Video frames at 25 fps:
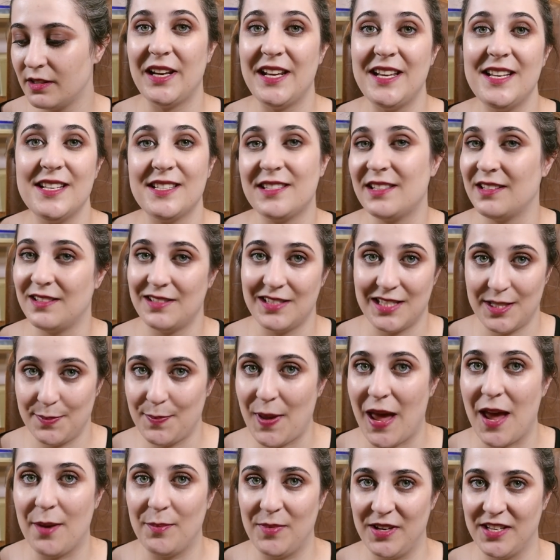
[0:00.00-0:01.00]
Please
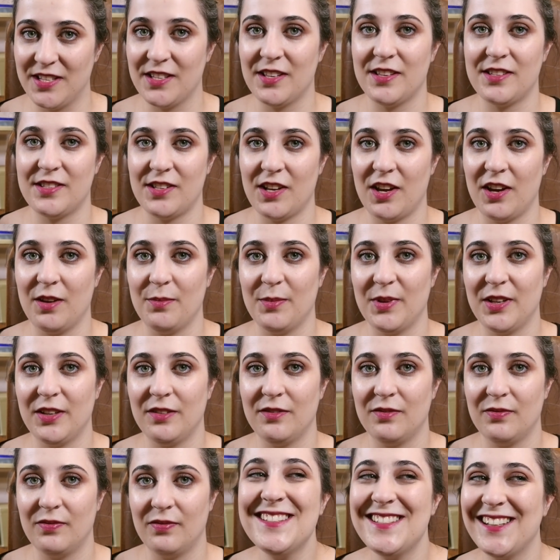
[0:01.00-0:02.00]
spare me the
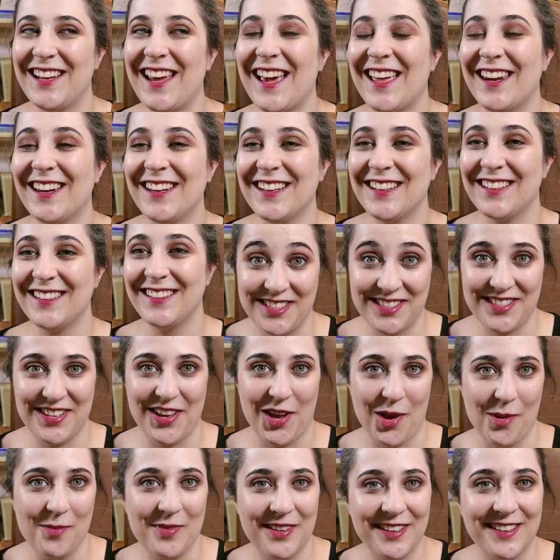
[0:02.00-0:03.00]
sermon. You get it?
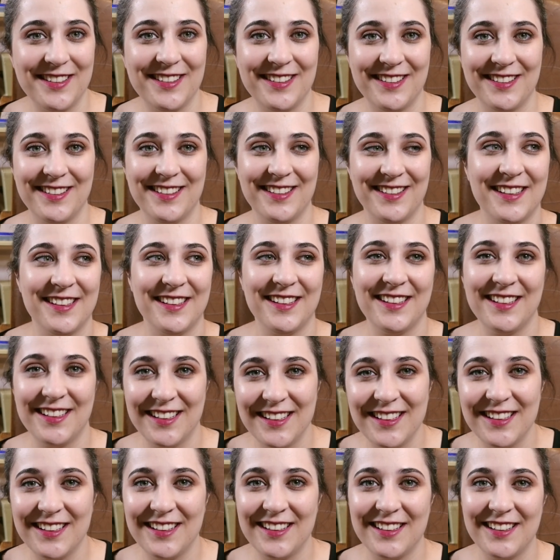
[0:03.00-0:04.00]
Sermon.
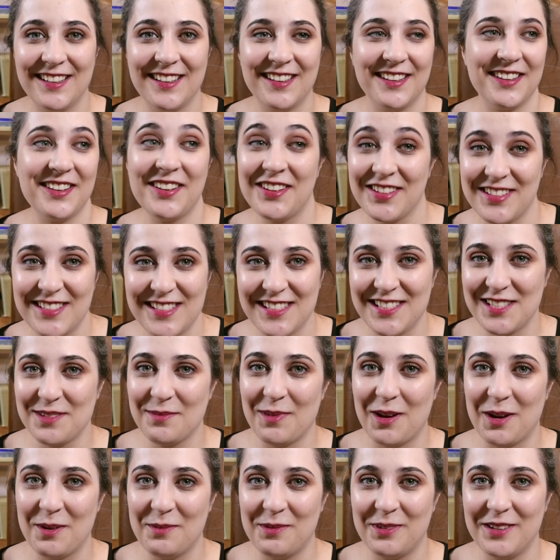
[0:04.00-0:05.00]
Because it's
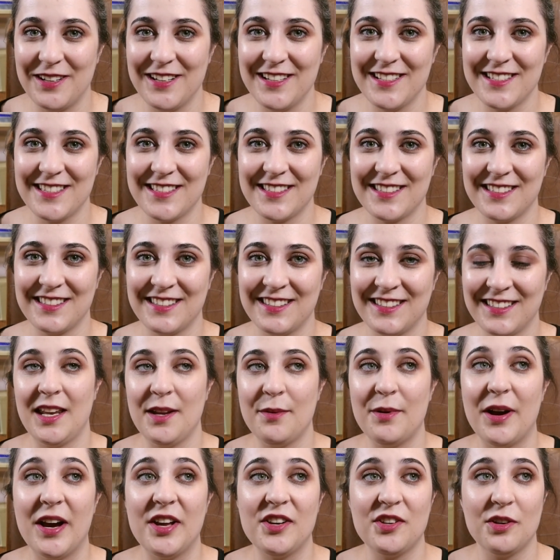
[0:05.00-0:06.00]
about priests.
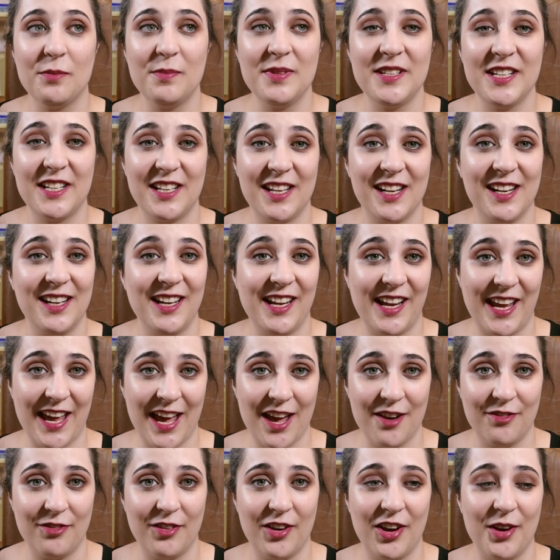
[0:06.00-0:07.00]
Anyway, I don't particularly
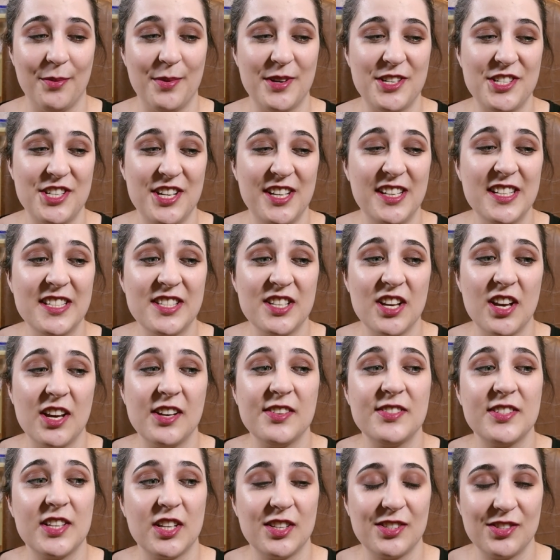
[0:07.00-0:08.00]
care for her, but she
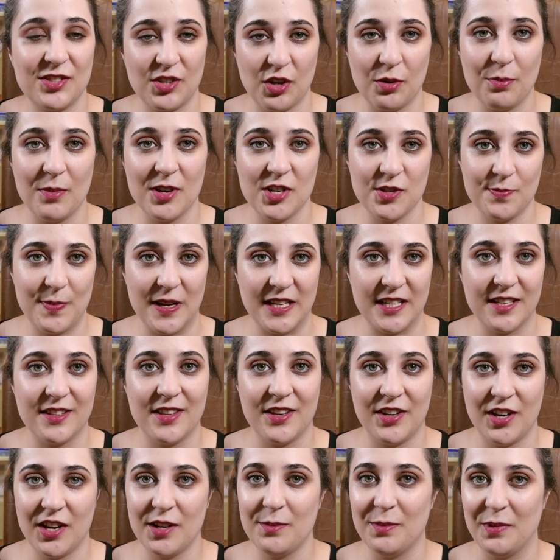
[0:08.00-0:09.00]
deserves so much better
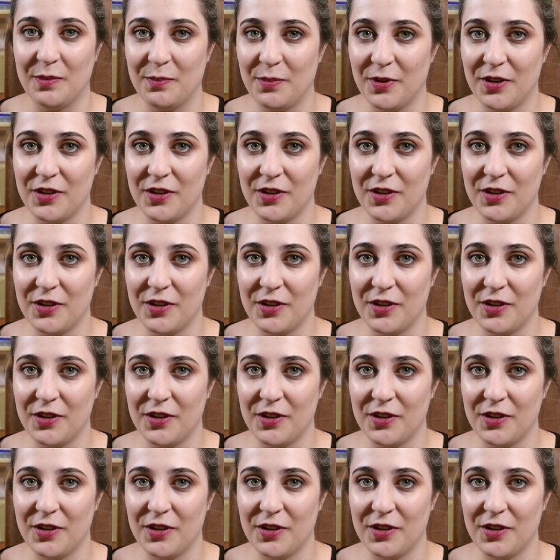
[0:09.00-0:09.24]
than Edmund